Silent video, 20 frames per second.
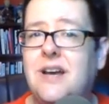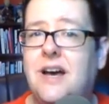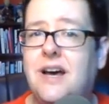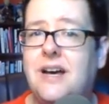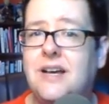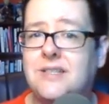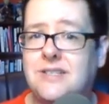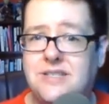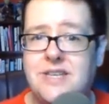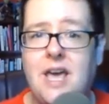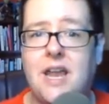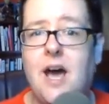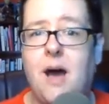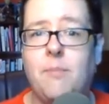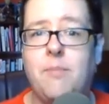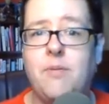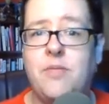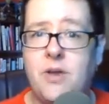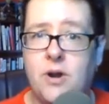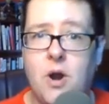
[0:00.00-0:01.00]
set
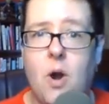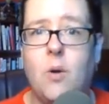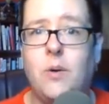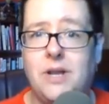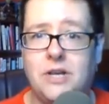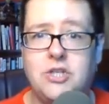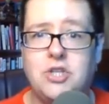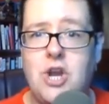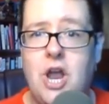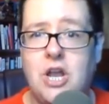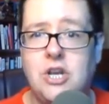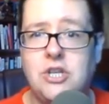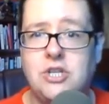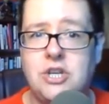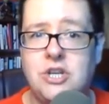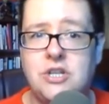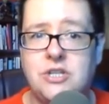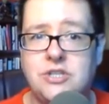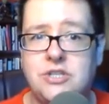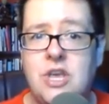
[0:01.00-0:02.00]
up their own
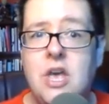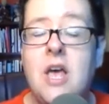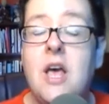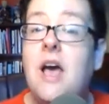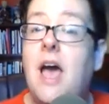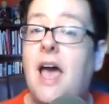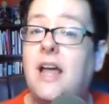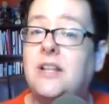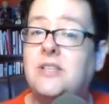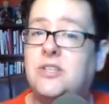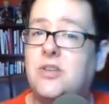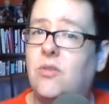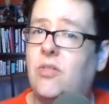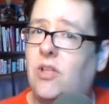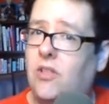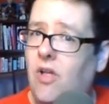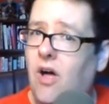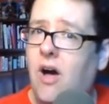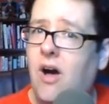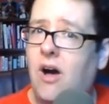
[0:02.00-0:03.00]
exchanges. And so the
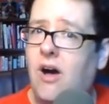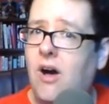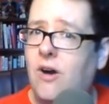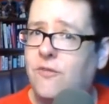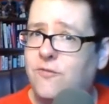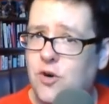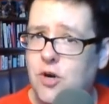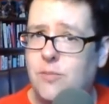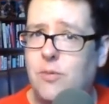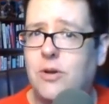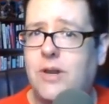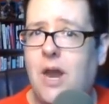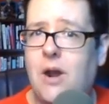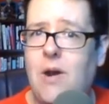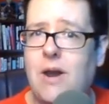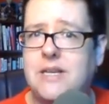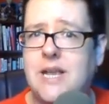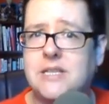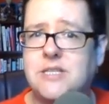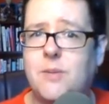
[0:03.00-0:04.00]
law, Affordable Care
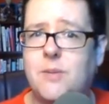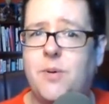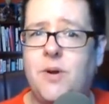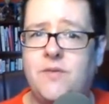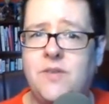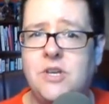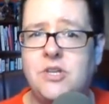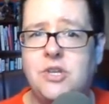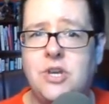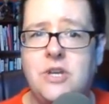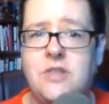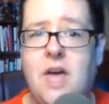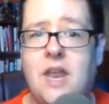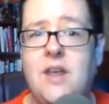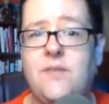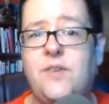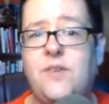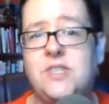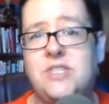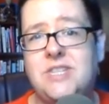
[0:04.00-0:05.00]
Act, has a provision that
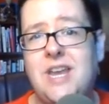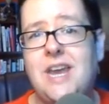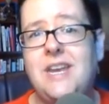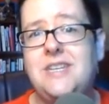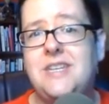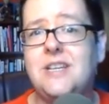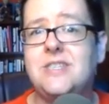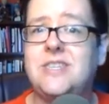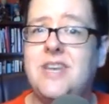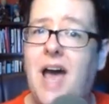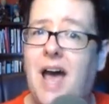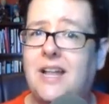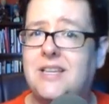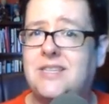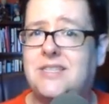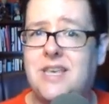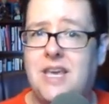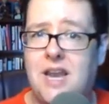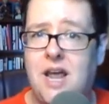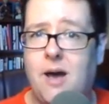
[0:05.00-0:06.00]
if a state does not
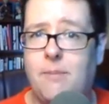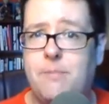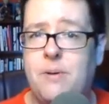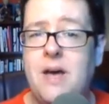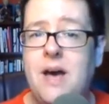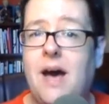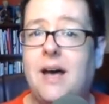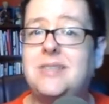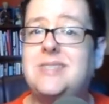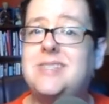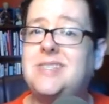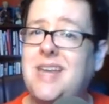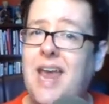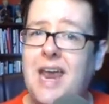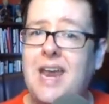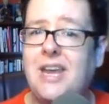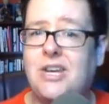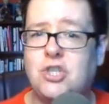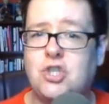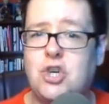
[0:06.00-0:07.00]
set up a
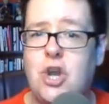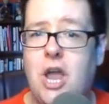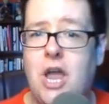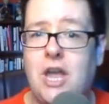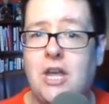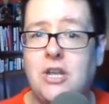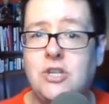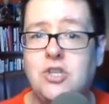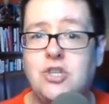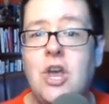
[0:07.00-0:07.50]
state exchange,